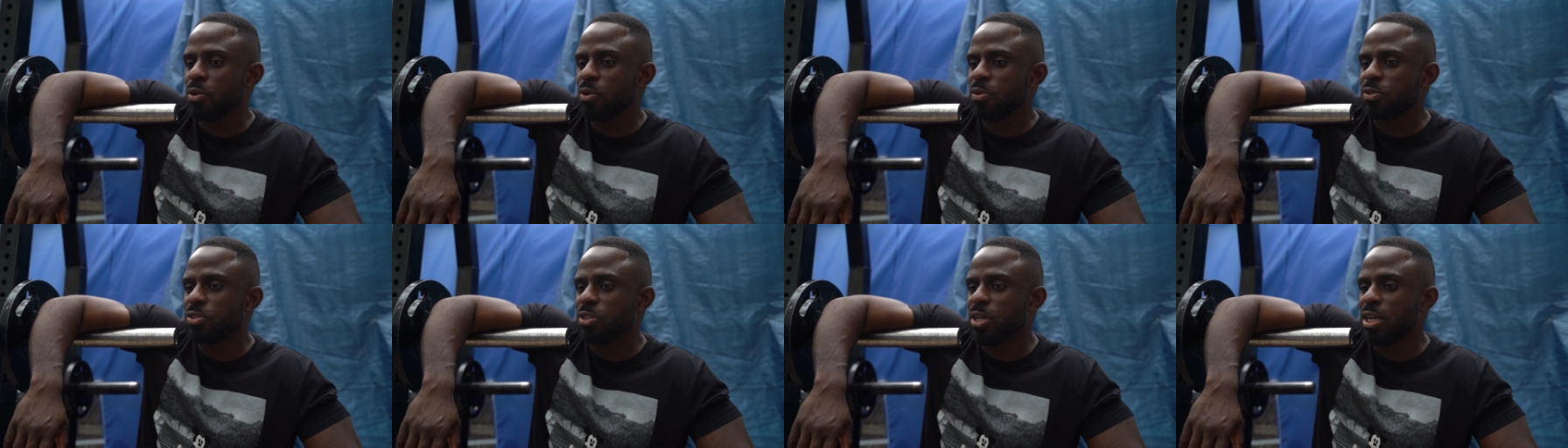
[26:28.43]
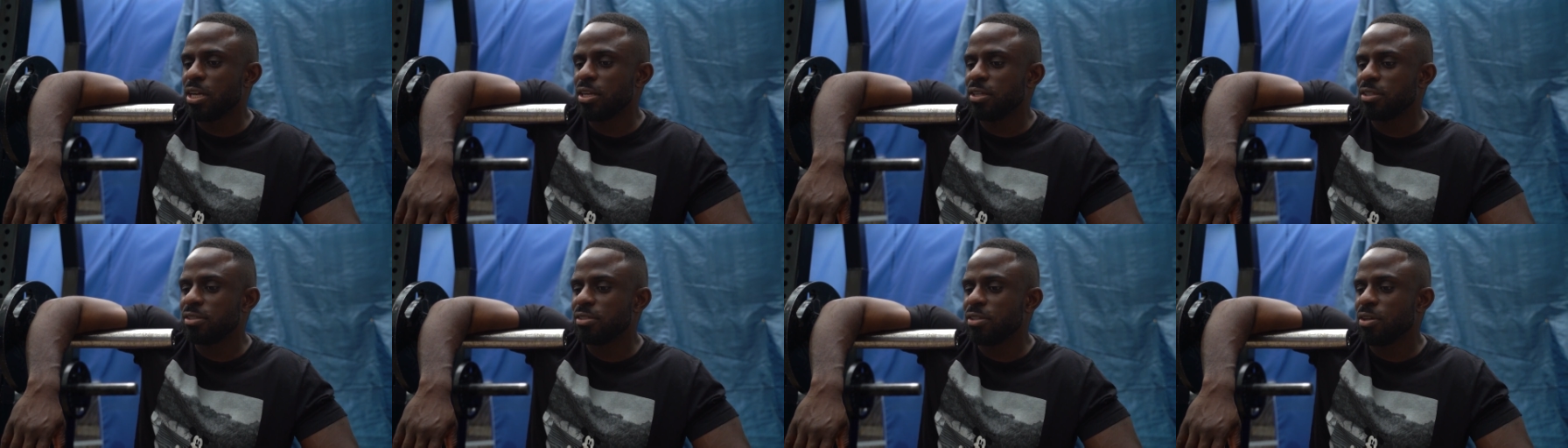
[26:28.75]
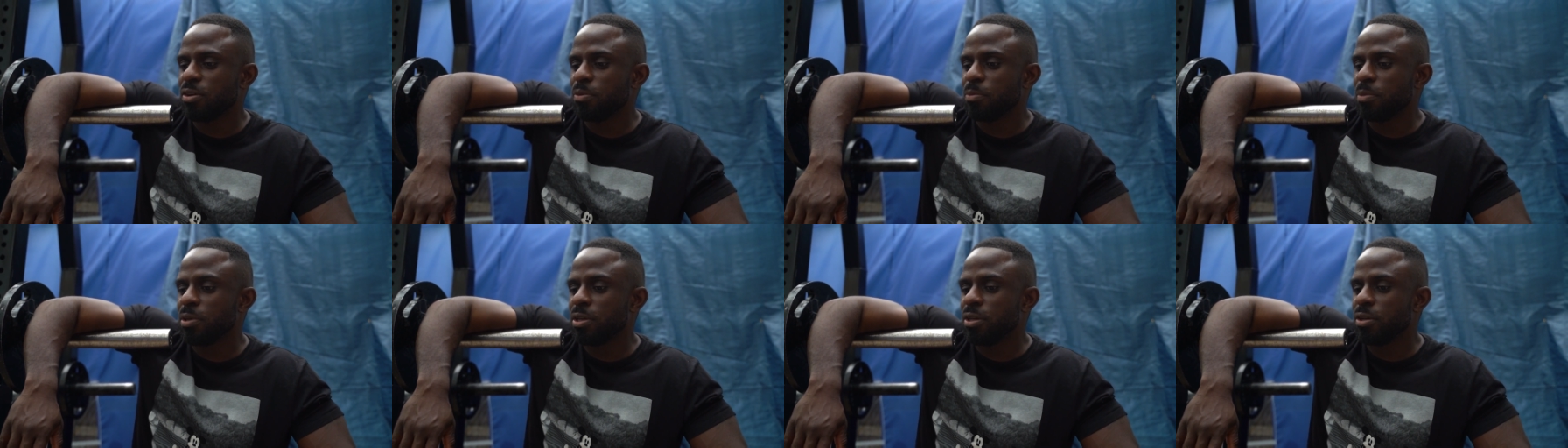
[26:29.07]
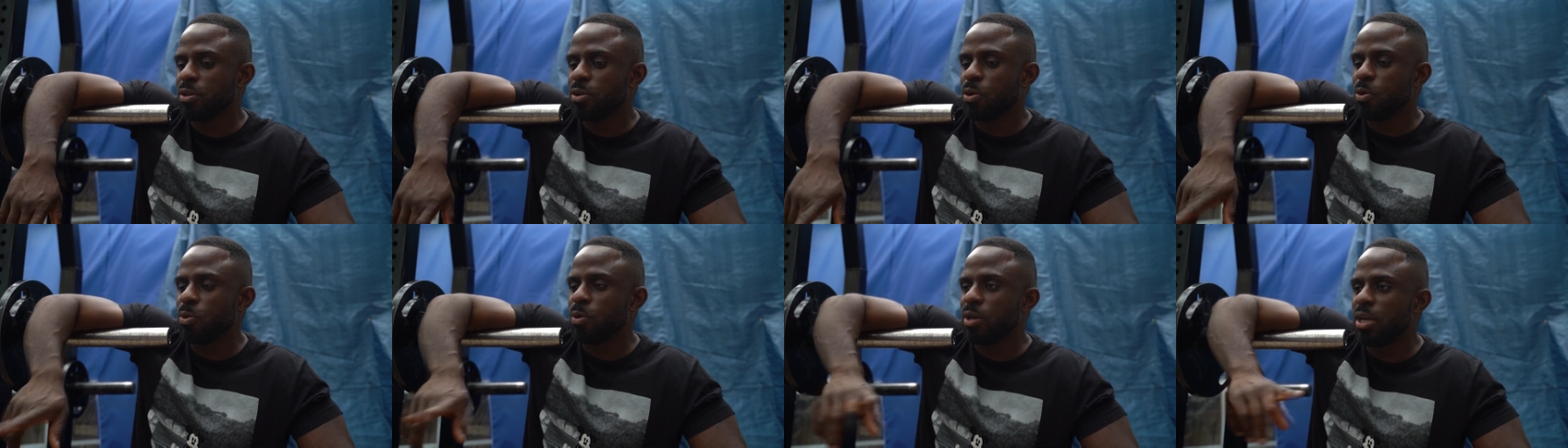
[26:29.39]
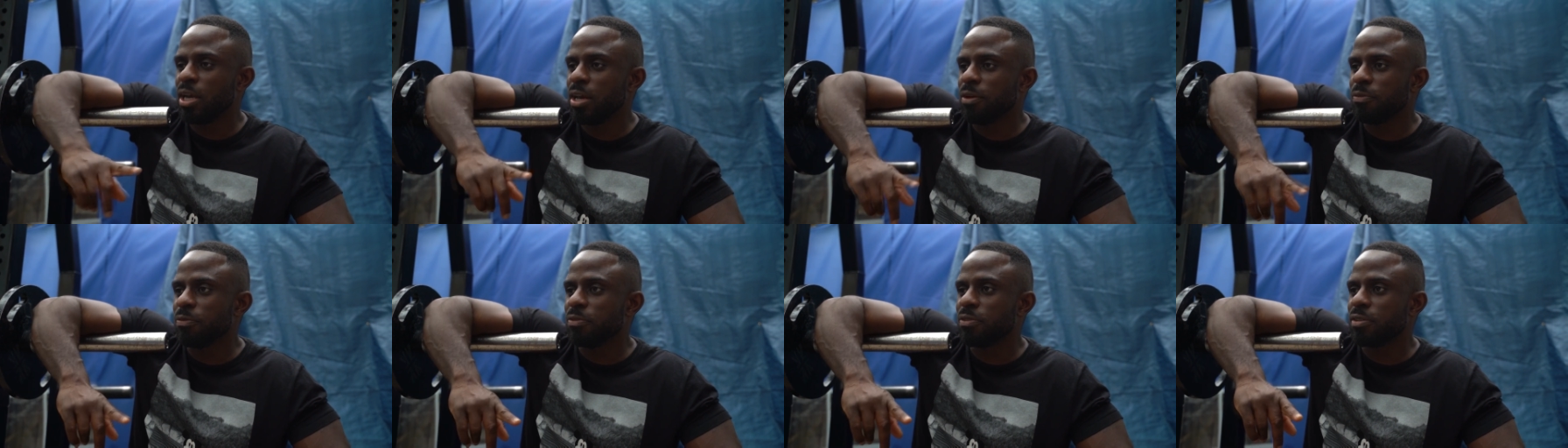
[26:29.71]
you're trying to tell me go
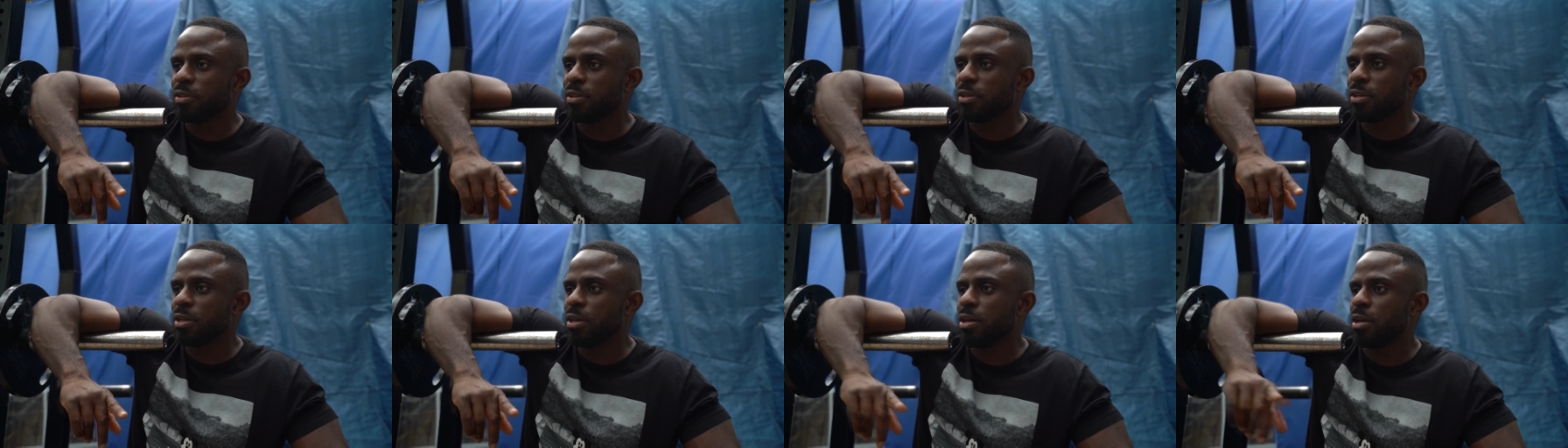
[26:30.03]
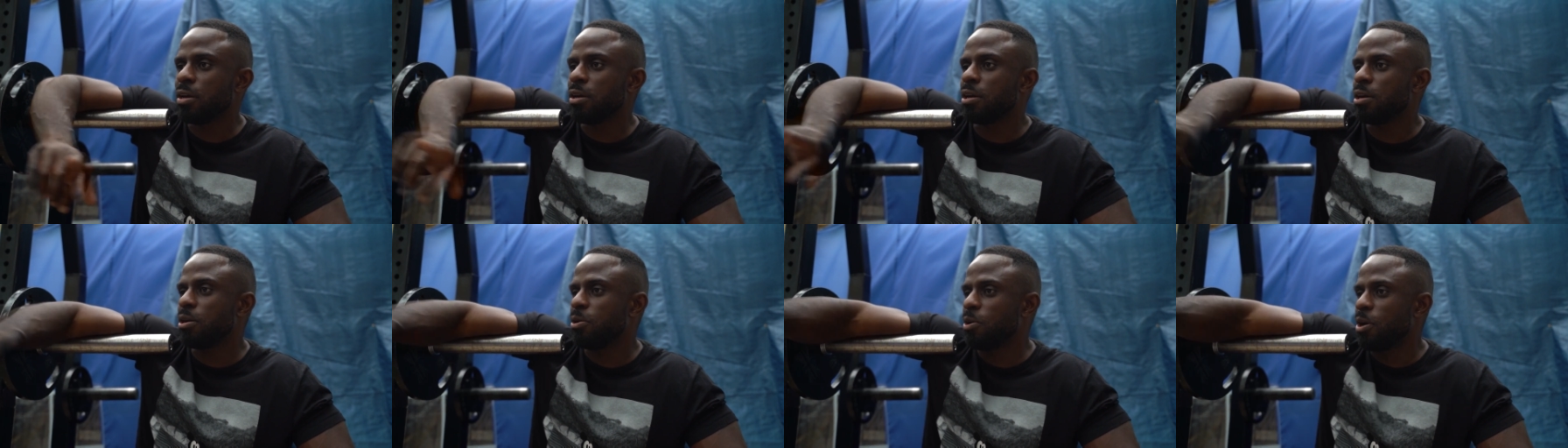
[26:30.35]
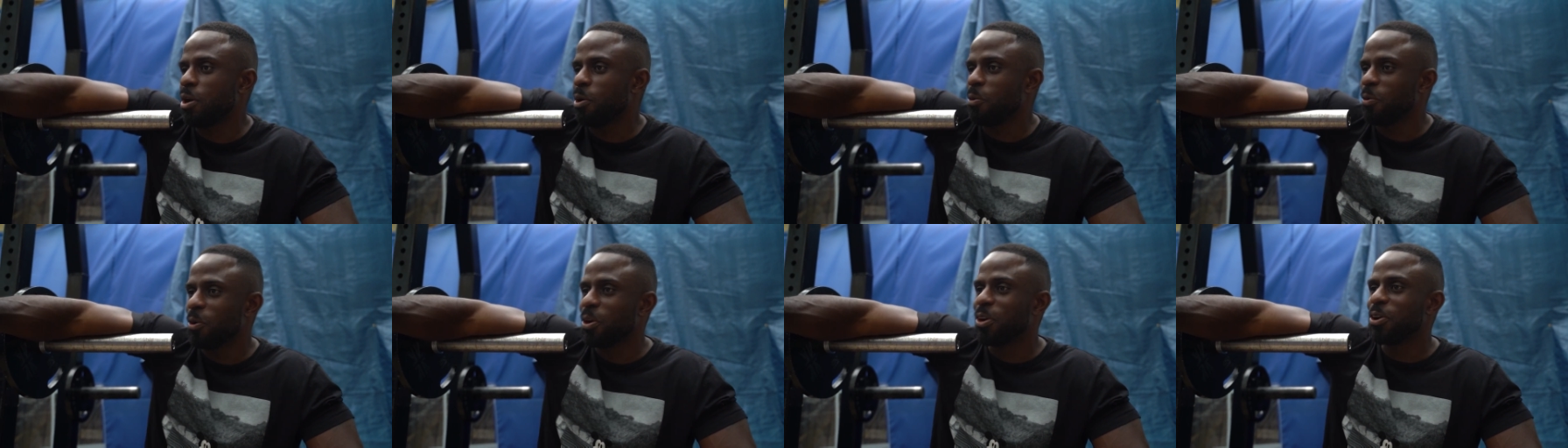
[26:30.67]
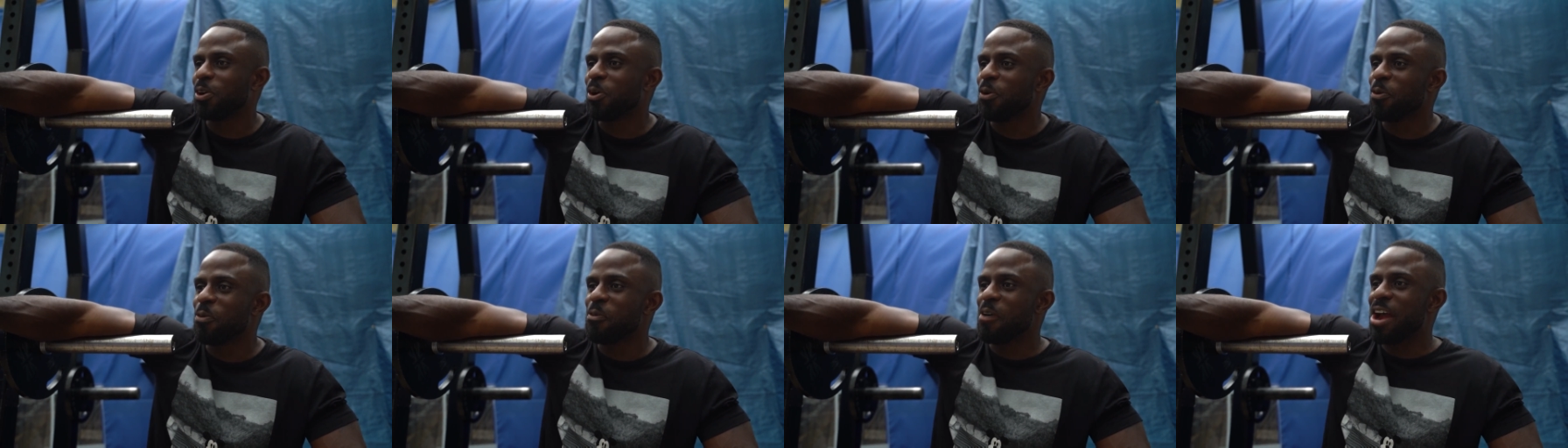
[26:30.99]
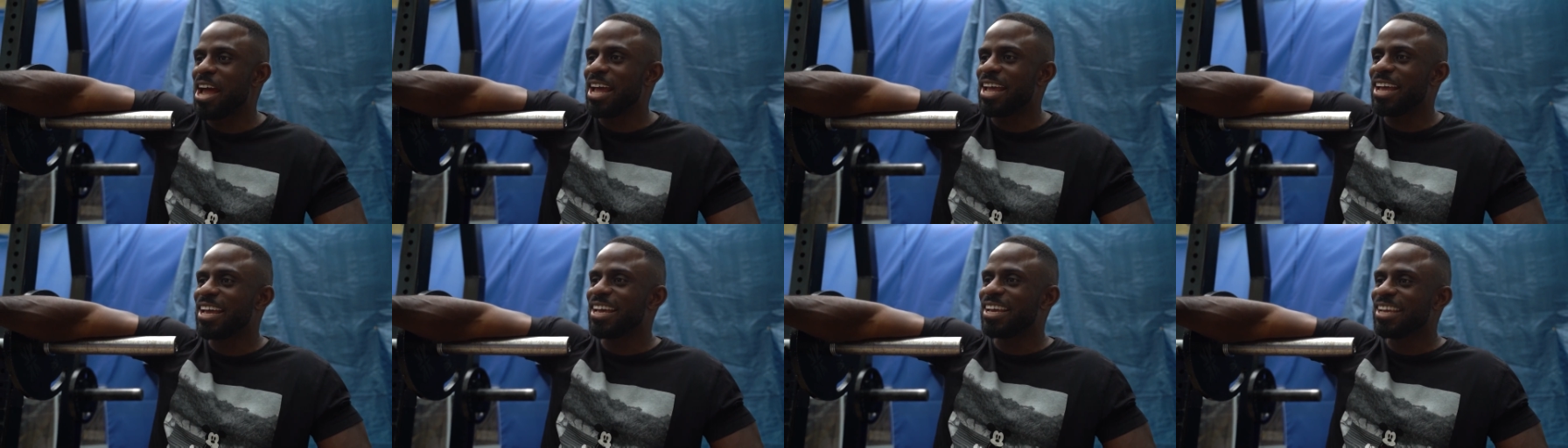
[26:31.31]
left, uh, I want to go
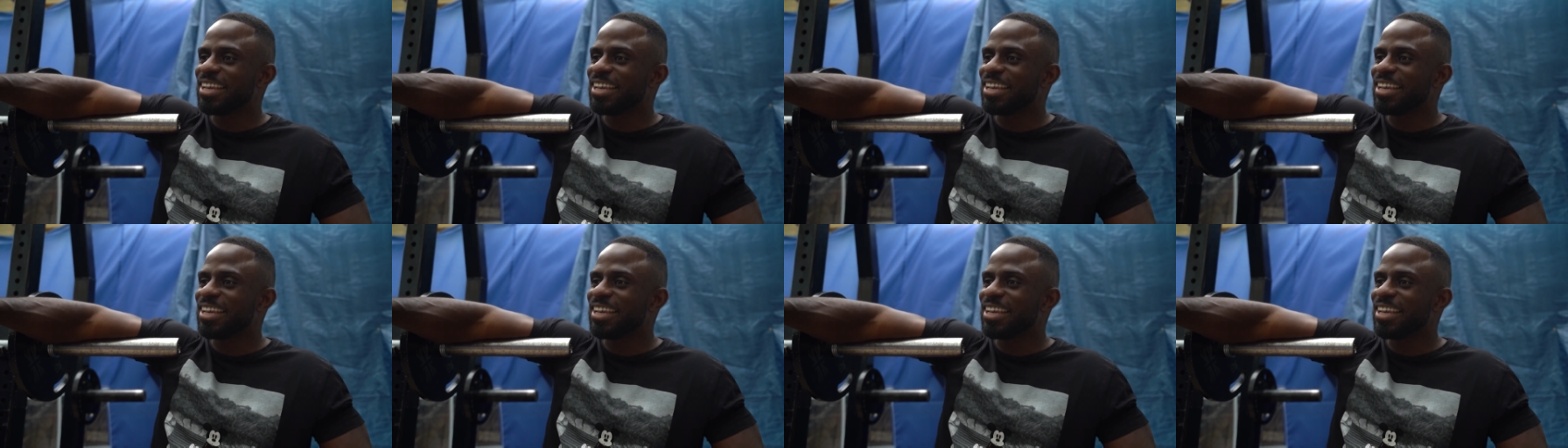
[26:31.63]
right.